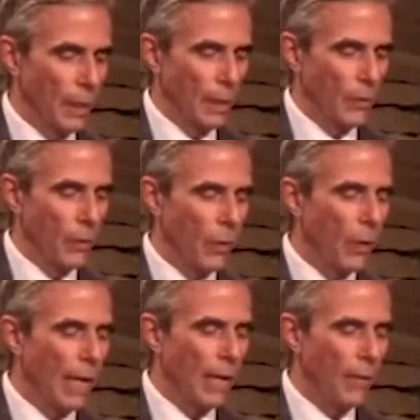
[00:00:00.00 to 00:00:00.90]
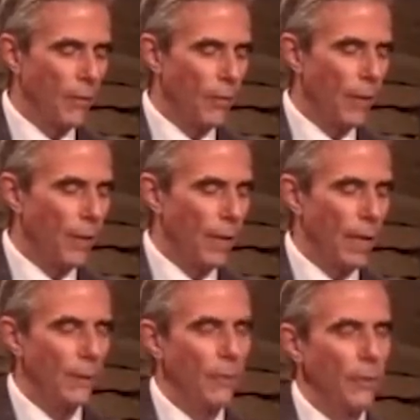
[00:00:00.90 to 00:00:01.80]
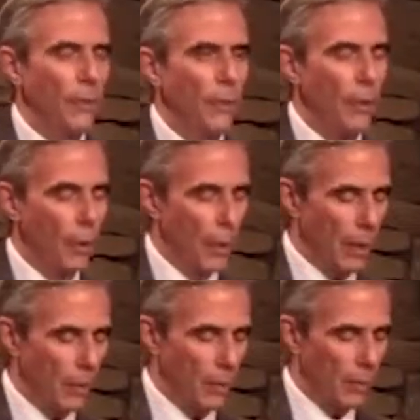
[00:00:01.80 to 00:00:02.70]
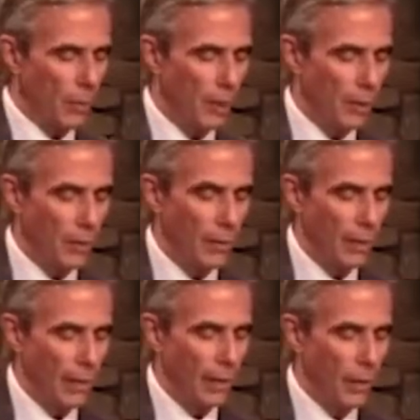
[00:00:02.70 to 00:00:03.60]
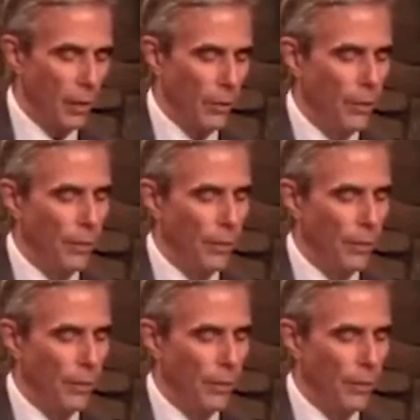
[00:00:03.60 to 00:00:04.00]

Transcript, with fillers: And so again, feel the essence of the greater experience in you.